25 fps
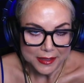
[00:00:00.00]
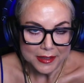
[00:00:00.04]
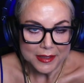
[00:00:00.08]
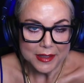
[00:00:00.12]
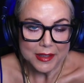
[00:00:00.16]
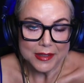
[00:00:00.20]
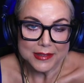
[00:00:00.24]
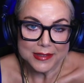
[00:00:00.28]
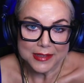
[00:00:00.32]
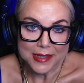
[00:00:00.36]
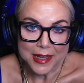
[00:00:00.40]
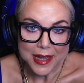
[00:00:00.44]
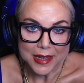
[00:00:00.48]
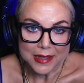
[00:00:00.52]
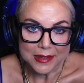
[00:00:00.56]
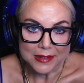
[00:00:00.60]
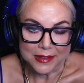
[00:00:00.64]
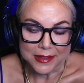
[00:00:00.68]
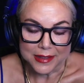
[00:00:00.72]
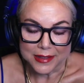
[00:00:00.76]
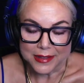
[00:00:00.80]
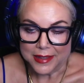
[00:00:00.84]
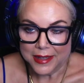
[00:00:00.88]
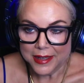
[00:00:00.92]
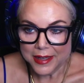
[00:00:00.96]

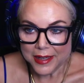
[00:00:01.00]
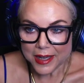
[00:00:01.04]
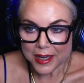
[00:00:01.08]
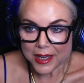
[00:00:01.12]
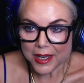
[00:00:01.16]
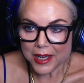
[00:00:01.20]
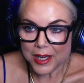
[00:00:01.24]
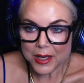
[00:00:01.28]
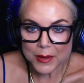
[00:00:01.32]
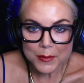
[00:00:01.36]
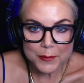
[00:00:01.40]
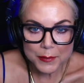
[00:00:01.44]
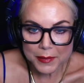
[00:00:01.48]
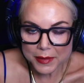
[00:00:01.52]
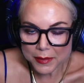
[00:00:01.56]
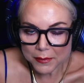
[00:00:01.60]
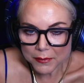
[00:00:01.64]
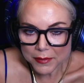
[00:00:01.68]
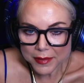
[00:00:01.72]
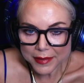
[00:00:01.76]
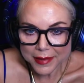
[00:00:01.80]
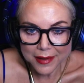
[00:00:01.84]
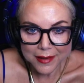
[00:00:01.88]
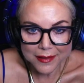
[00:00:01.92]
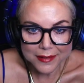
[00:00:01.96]
exactly. Uh, but in
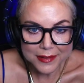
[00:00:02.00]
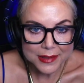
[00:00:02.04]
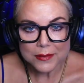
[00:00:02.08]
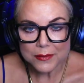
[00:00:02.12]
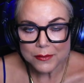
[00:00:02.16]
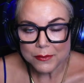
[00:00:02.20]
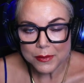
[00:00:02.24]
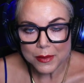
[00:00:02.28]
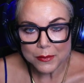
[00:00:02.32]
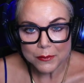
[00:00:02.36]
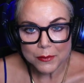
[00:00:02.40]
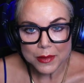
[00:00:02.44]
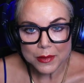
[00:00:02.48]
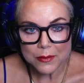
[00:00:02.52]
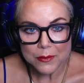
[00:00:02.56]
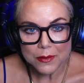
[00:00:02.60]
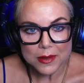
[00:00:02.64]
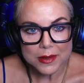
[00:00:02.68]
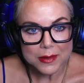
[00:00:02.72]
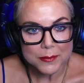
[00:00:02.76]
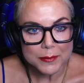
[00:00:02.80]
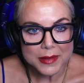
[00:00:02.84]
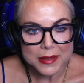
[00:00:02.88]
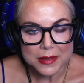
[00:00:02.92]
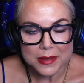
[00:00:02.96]
reality, when we
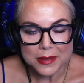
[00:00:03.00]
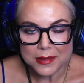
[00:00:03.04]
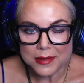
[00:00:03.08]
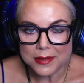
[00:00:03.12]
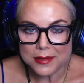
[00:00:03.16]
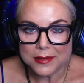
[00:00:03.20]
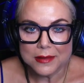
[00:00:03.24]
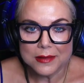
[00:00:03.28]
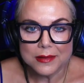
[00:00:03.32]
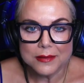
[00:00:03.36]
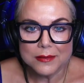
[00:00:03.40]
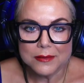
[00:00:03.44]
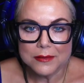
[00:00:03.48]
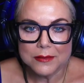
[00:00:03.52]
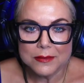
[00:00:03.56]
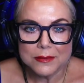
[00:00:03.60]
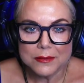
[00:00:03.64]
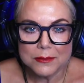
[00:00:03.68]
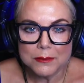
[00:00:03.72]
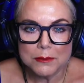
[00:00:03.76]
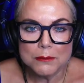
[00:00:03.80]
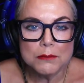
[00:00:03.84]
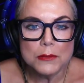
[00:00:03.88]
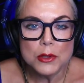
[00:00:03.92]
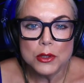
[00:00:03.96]
want to be
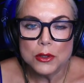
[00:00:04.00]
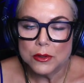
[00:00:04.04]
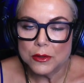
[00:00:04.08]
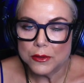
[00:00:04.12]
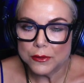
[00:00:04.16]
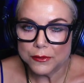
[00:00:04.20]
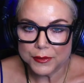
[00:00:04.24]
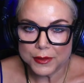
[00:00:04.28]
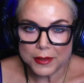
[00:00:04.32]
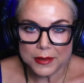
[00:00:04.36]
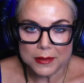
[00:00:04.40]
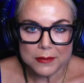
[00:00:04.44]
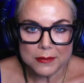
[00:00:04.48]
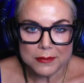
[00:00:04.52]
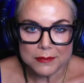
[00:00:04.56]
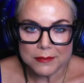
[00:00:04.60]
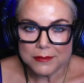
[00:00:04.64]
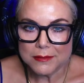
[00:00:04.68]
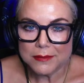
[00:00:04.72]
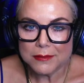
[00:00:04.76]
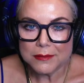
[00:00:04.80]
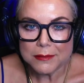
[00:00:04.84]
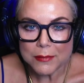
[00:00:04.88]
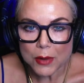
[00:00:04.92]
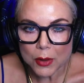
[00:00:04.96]
moved
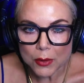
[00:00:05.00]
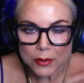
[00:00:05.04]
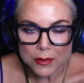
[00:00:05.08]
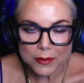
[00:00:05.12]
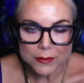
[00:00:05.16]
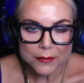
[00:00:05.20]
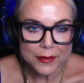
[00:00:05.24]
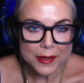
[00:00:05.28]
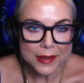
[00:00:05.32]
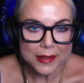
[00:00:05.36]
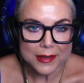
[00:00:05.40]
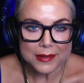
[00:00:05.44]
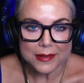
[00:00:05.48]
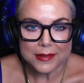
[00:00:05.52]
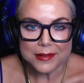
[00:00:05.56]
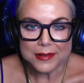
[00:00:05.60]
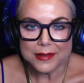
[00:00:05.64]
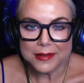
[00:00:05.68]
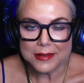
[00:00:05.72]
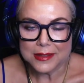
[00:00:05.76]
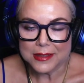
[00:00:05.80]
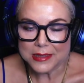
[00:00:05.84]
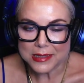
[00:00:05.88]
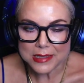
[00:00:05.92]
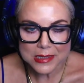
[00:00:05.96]
and motivated
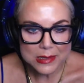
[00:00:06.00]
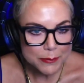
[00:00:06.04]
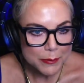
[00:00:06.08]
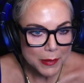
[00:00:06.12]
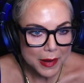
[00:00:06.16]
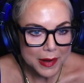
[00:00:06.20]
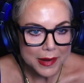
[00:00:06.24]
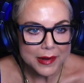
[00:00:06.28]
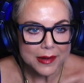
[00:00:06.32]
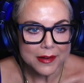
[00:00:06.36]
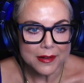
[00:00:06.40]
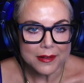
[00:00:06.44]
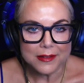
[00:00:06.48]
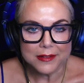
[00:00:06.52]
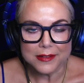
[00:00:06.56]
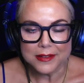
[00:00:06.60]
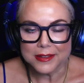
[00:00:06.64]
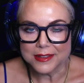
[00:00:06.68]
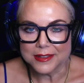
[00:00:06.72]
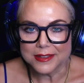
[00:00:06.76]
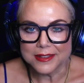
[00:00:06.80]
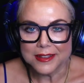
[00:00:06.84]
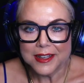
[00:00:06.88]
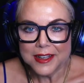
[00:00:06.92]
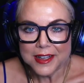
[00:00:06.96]
and inspired,
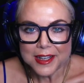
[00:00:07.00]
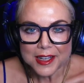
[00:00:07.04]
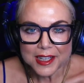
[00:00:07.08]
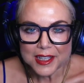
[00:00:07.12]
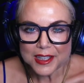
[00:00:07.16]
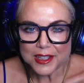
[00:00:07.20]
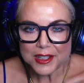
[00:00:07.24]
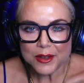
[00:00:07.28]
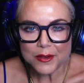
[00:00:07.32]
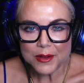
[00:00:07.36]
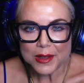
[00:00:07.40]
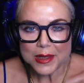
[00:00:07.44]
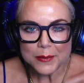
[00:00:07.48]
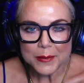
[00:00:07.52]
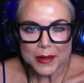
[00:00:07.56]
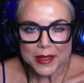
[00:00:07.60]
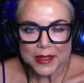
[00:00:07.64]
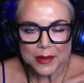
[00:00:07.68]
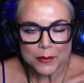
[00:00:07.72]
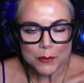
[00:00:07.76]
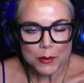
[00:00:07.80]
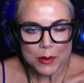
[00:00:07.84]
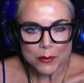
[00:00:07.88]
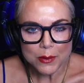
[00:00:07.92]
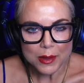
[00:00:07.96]
and yeah. you know what I mean,
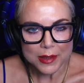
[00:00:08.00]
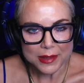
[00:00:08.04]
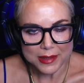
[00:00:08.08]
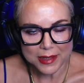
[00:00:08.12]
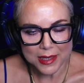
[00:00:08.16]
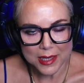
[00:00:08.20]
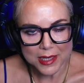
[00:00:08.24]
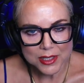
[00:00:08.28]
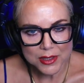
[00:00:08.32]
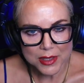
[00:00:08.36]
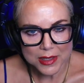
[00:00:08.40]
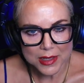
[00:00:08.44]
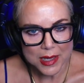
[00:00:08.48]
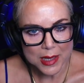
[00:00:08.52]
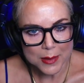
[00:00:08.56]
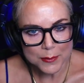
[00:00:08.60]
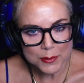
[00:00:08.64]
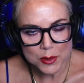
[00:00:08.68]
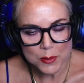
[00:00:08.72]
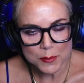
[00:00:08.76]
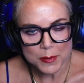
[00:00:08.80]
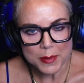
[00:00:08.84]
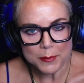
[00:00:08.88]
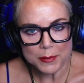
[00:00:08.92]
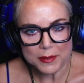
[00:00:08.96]
and we want to catch
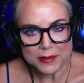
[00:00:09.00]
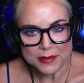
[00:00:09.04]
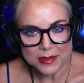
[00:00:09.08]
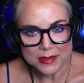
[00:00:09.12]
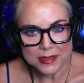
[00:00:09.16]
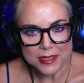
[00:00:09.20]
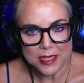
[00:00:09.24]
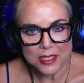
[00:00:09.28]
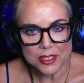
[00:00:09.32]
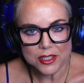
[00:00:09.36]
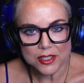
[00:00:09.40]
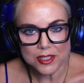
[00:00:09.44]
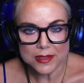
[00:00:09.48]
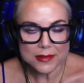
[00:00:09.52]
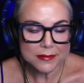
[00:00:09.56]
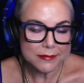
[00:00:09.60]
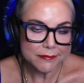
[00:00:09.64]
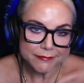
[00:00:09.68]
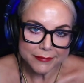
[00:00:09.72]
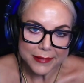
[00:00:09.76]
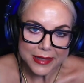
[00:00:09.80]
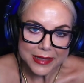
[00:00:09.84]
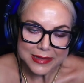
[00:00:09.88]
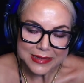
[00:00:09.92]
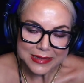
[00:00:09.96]
capture people's attention,
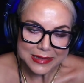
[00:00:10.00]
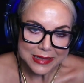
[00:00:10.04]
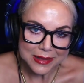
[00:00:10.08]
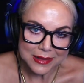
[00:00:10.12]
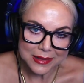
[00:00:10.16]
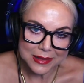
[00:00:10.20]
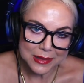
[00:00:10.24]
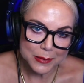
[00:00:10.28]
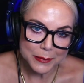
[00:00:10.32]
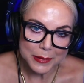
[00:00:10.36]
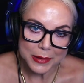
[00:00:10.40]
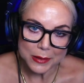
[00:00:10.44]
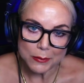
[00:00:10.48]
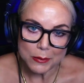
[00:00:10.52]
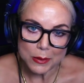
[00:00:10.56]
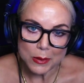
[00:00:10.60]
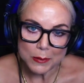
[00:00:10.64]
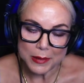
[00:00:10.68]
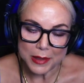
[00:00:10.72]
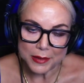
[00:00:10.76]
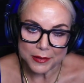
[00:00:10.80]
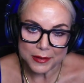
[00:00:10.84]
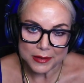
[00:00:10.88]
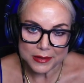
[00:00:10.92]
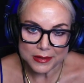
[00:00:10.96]
it's not going to be a
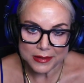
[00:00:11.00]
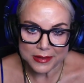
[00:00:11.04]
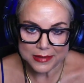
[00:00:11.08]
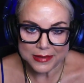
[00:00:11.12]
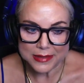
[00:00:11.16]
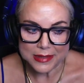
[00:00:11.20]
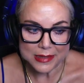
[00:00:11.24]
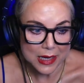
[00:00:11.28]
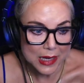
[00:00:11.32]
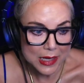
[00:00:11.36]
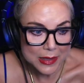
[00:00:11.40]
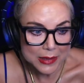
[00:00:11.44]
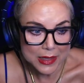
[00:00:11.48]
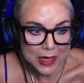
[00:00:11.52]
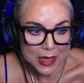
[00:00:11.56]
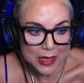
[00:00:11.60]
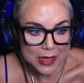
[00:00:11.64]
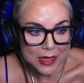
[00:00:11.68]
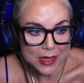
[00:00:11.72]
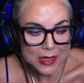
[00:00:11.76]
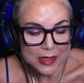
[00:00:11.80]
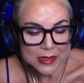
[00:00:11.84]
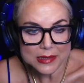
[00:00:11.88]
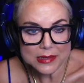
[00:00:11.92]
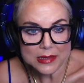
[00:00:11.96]
robot that does it. No. I, I
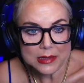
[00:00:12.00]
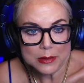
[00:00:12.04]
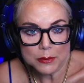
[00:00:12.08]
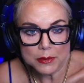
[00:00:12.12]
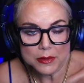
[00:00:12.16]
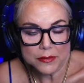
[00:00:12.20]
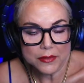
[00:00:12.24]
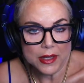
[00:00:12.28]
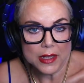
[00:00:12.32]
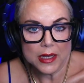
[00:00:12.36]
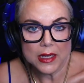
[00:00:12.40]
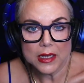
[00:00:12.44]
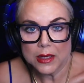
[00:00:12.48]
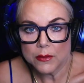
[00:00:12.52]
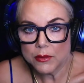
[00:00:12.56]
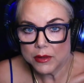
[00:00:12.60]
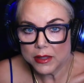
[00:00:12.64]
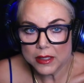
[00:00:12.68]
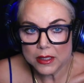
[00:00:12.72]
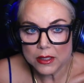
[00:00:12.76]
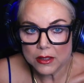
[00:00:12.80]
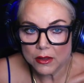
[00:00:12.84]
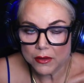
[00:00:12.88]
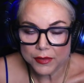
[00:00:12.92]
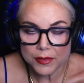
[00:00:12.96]
honestly believe that, and I
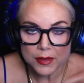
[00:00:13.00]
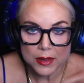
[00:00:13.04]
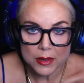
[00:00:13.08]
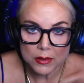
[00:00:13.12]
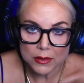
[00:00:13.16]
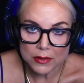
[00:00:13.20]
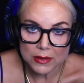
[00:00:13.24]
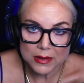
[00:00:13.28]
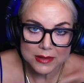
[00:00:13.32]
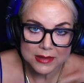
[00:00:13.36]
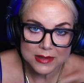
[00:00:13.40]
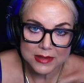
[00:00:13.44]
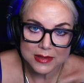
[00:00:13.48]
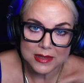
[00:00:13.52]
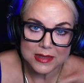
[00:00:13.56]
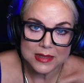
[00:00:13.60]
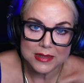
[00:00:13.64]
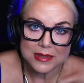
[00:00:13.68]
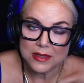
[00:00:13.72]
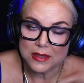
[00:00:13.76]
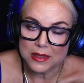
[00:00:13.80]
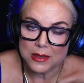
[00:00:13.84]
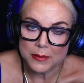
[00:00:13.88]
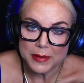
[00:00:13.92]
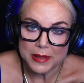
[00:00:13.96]
really don't think it's
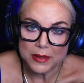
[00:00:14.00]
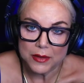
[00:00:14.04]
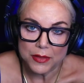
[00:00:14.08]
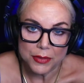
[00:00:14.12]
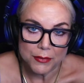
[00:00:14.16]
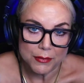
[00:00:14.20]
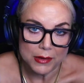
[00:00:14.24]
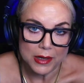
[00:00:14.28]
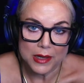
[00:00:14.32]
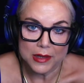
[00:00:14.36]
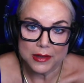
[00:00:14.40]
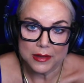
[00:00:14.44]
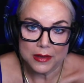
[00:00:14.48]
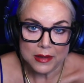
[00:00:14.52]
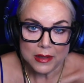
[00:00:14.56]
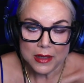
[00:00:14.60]
it's going to be a threat.